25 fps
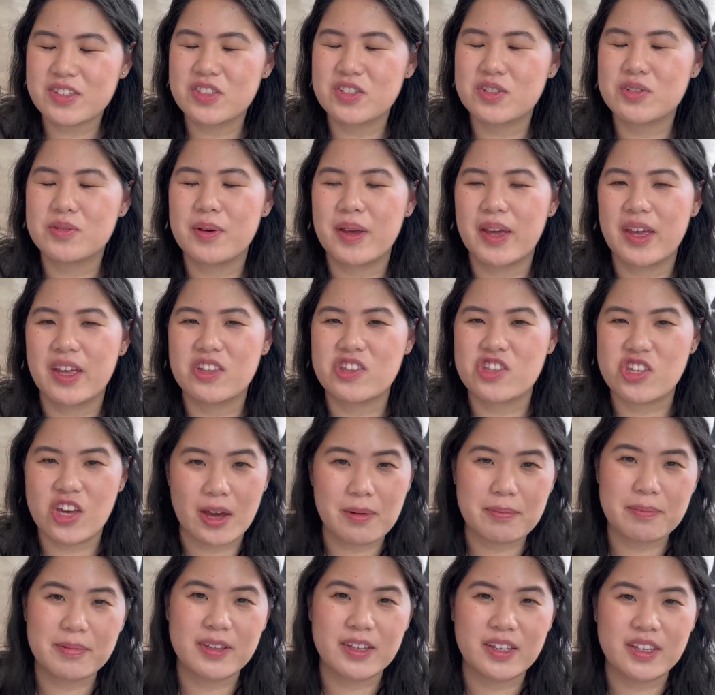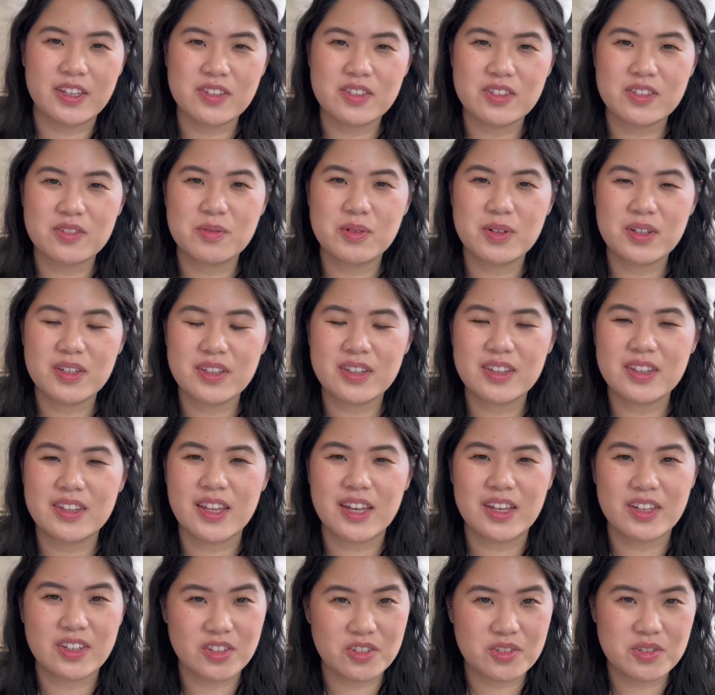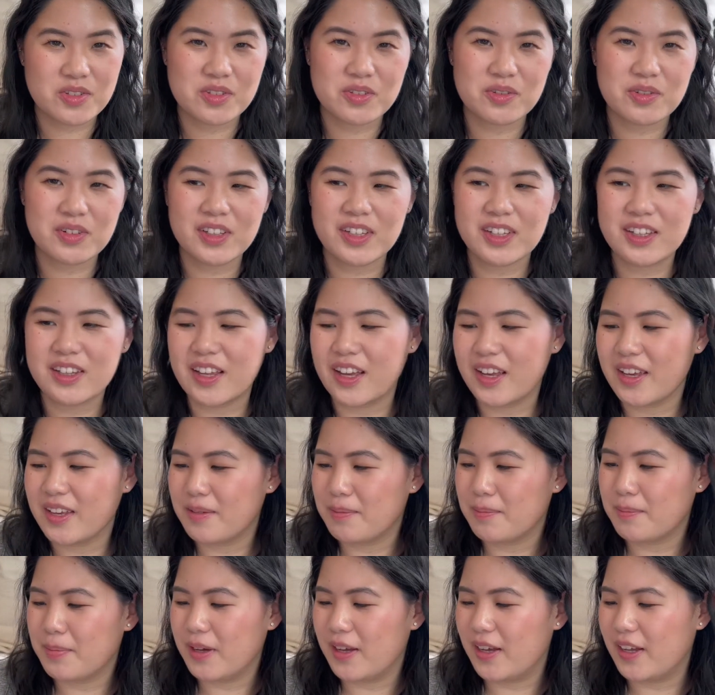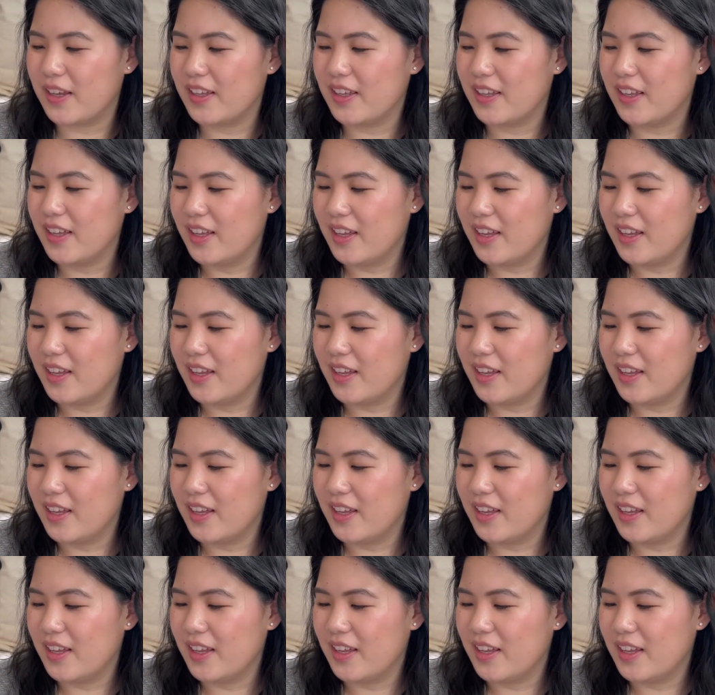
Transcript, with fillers: to a Japanese one I used to really like, but